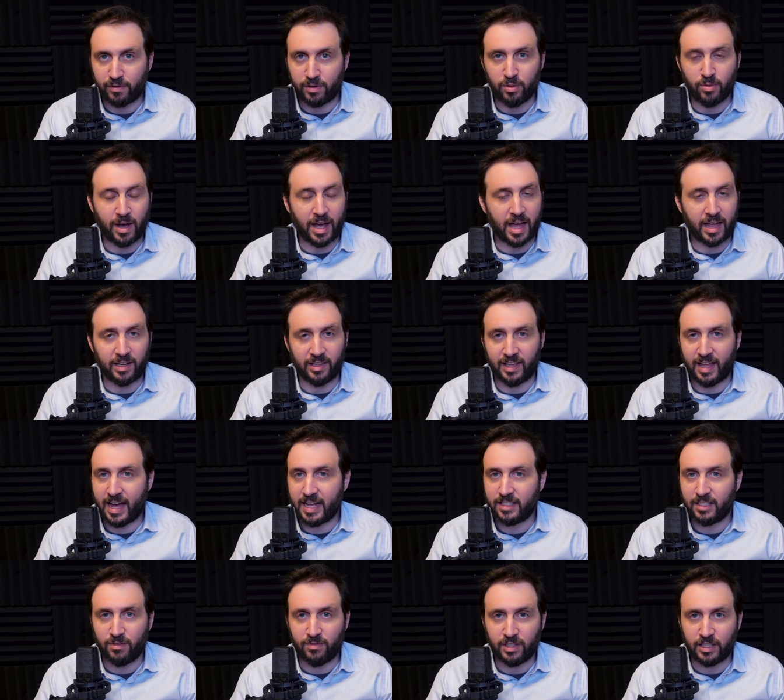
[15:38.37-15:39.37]
You had
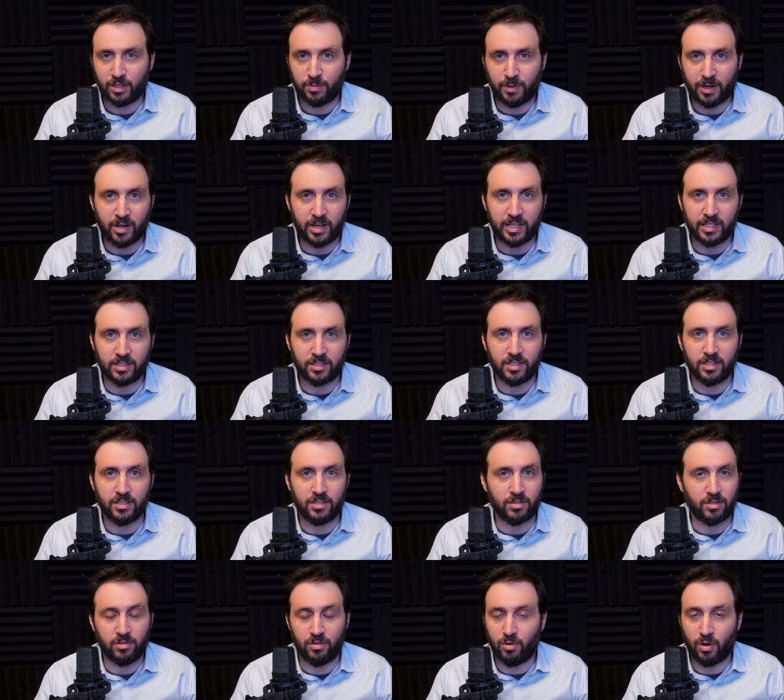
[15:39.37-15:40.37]
lots of
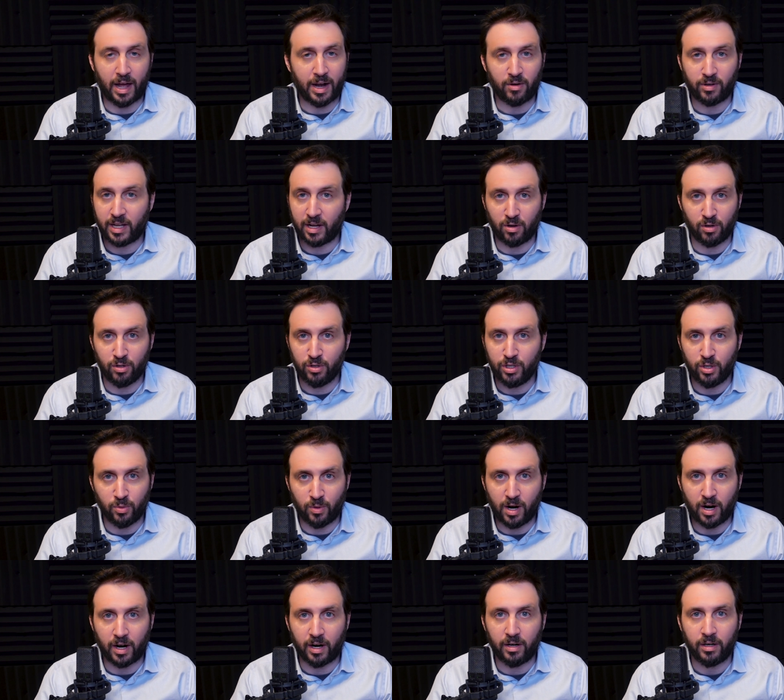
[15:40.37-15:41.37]
experiences, I don't care who you
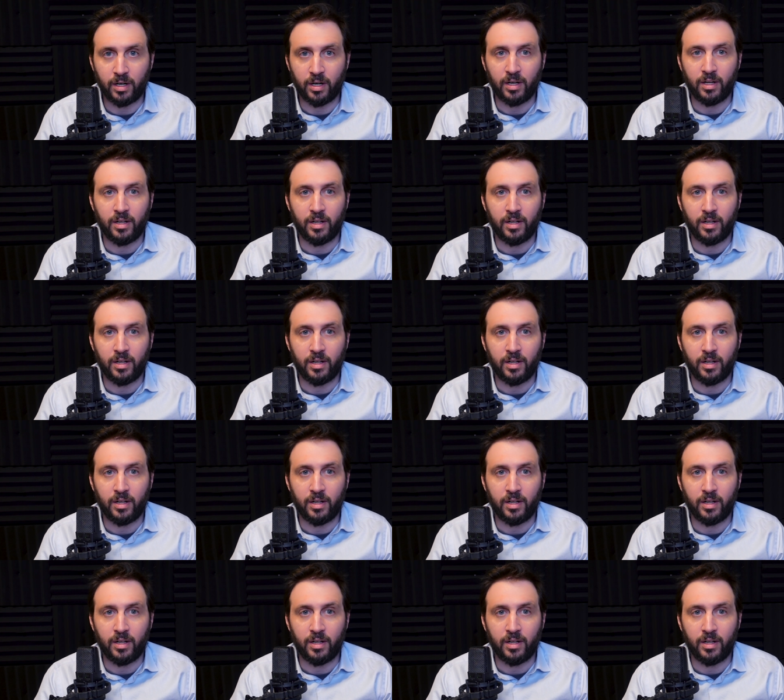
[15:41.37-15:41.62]
are,